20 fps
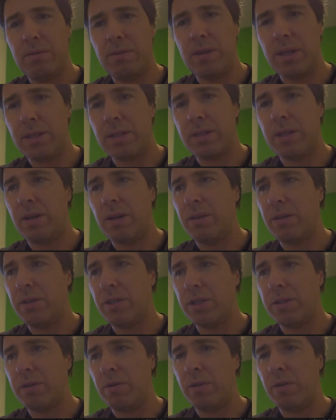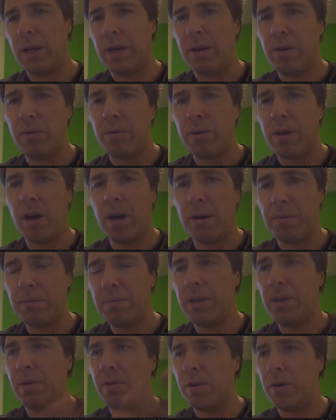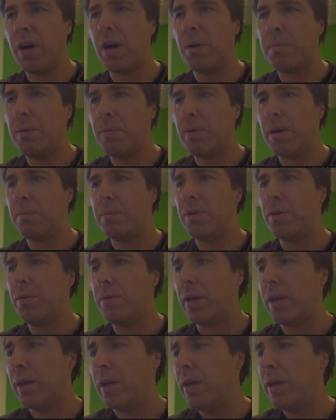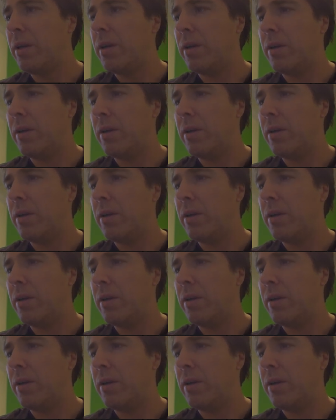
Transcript: necessarily just go copy what I'm doing,